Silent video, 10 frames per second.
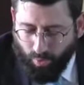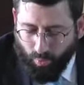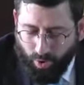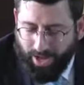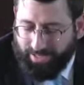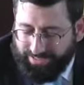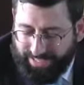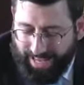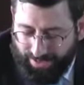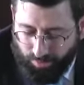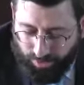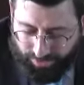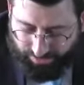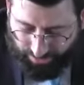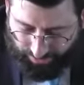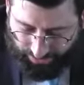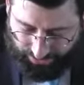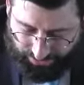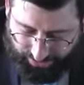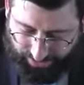Why does the ant work so
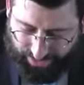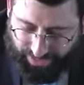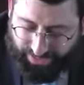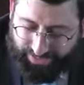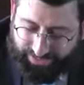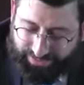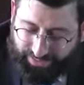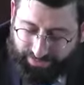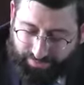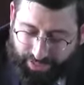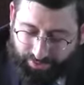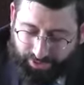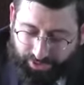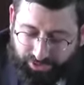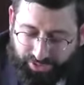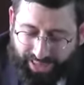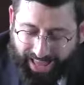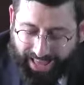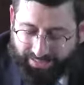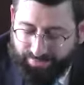much? Says the Medrash, the
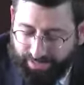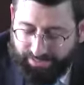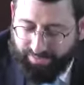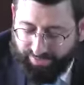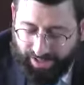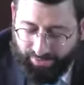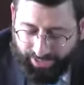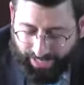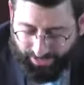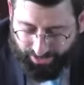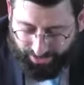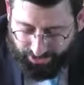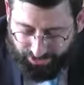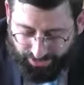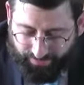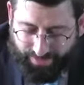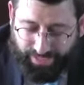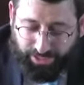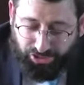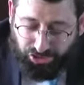ant makes the following calculation.
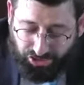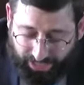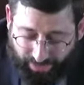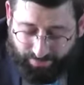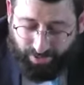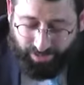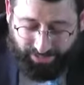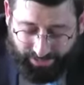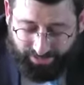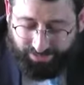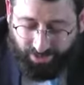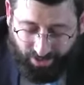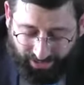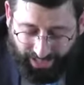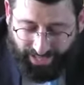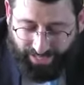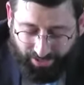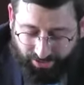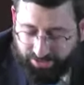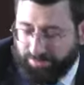Shema yigzar alai
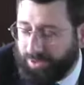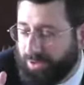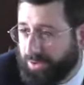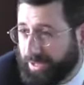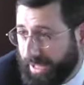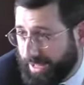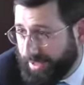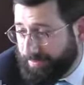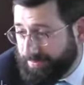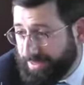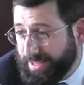HaKadosh Baruch Hu chayim.